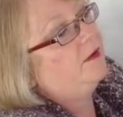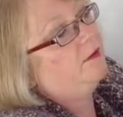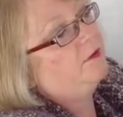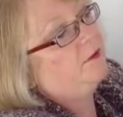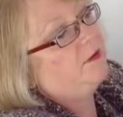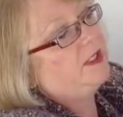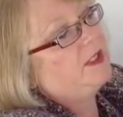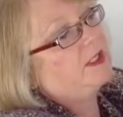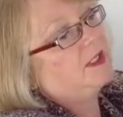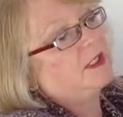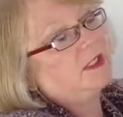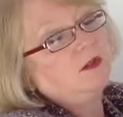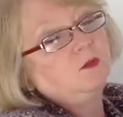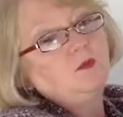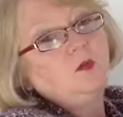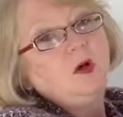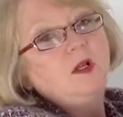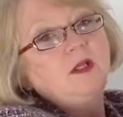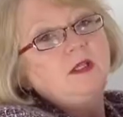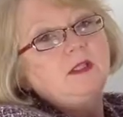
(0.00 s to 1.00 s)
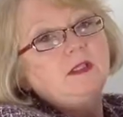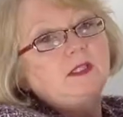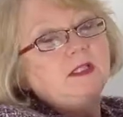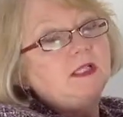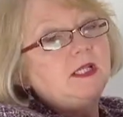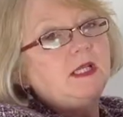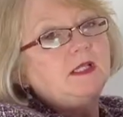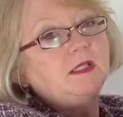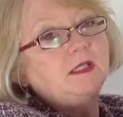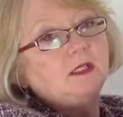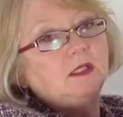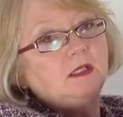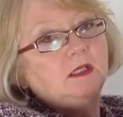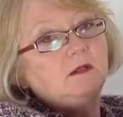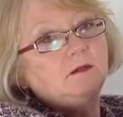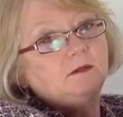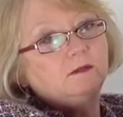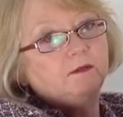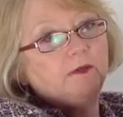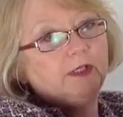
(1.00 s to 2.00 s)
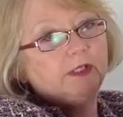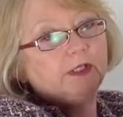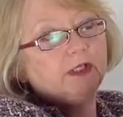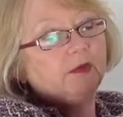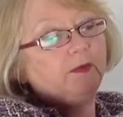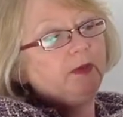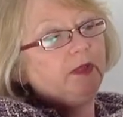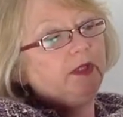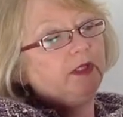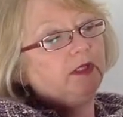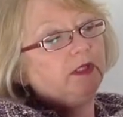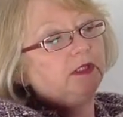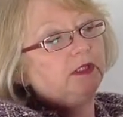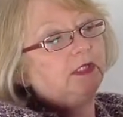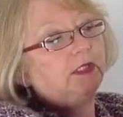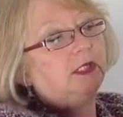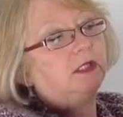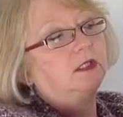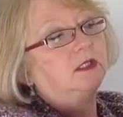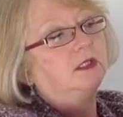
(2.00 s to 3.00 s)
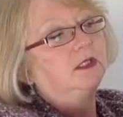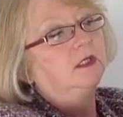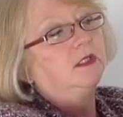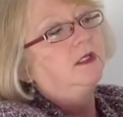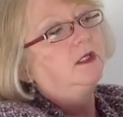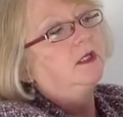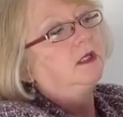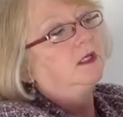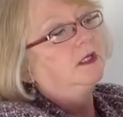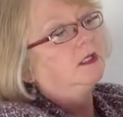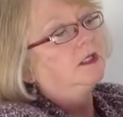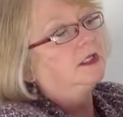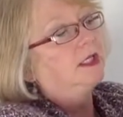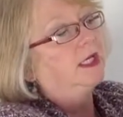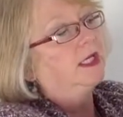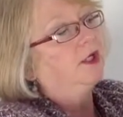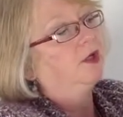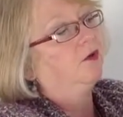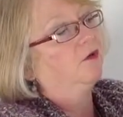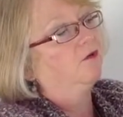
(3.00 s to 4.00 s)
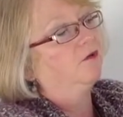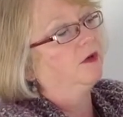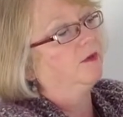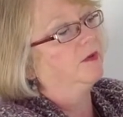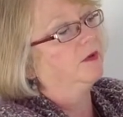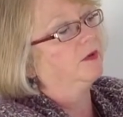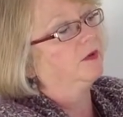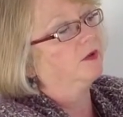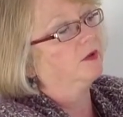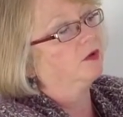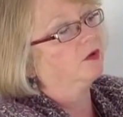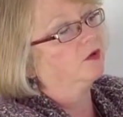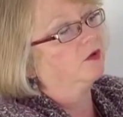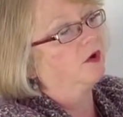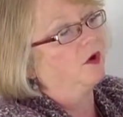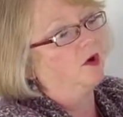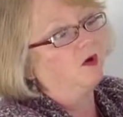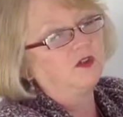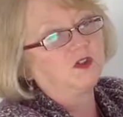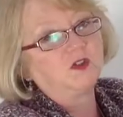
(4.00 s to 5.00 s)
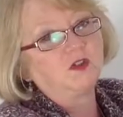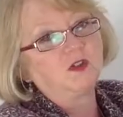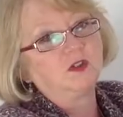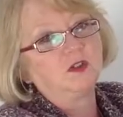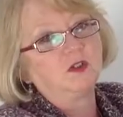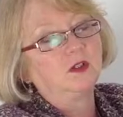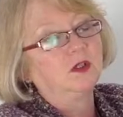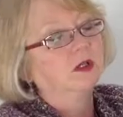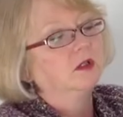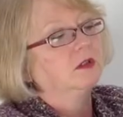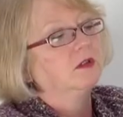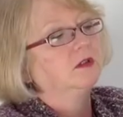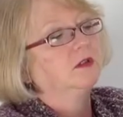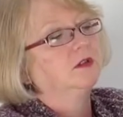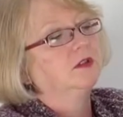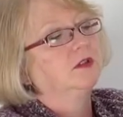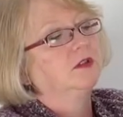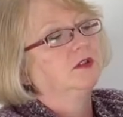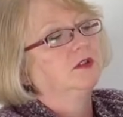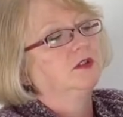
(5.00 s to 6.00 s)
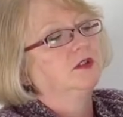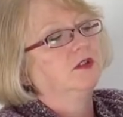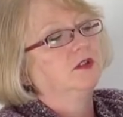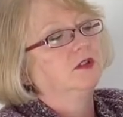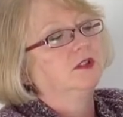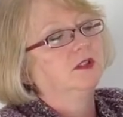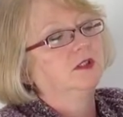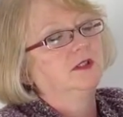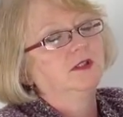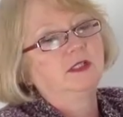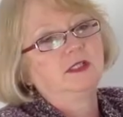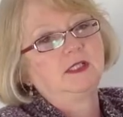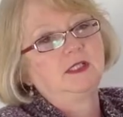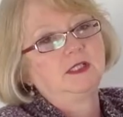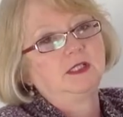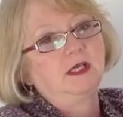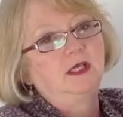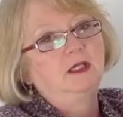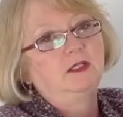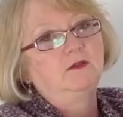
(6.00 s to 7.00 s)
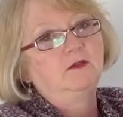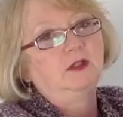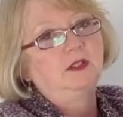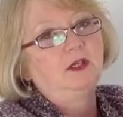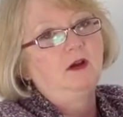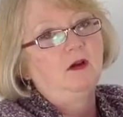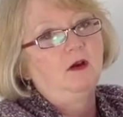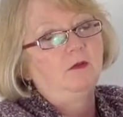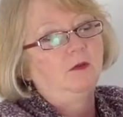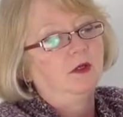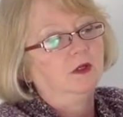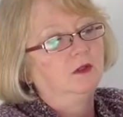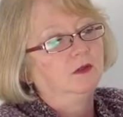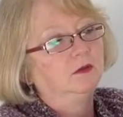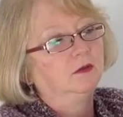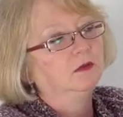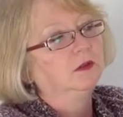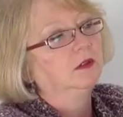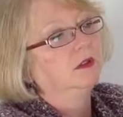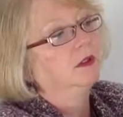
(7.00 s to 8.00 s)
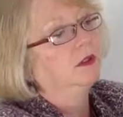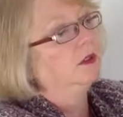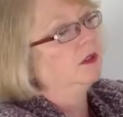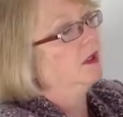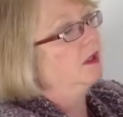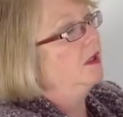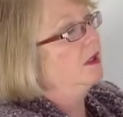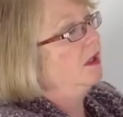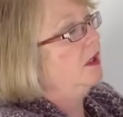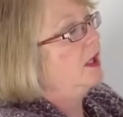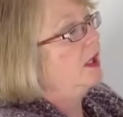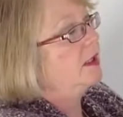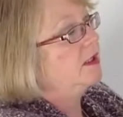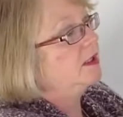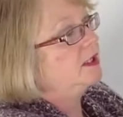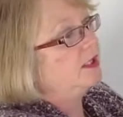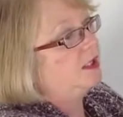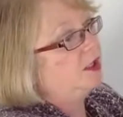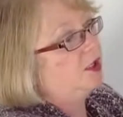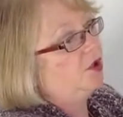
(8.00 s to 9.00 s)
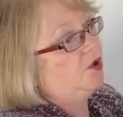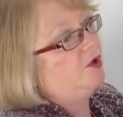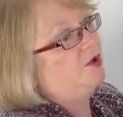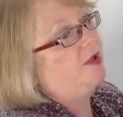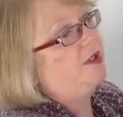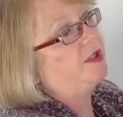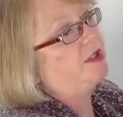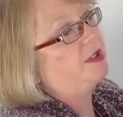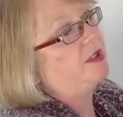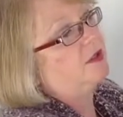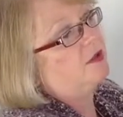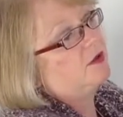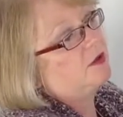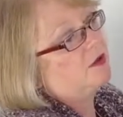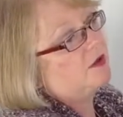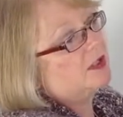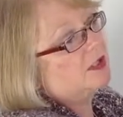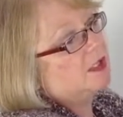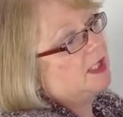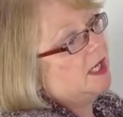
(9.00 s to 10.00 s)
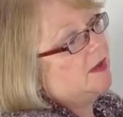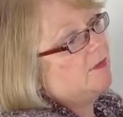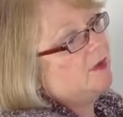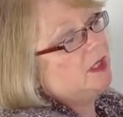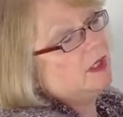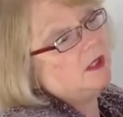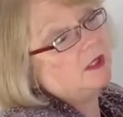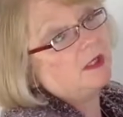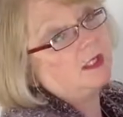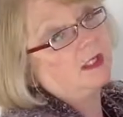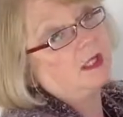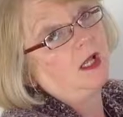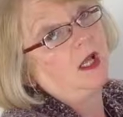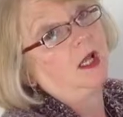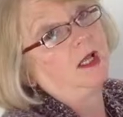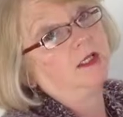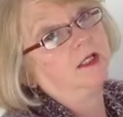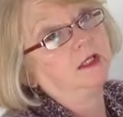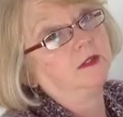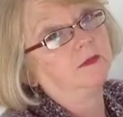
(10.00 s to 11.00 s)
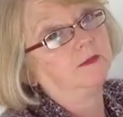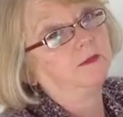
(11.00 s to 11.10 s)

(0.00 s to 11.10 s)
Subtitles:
fixed the one in the centre, fix the pin in the centre, take your ribbon across to this side of the armhole and secure it, and do the same the other side.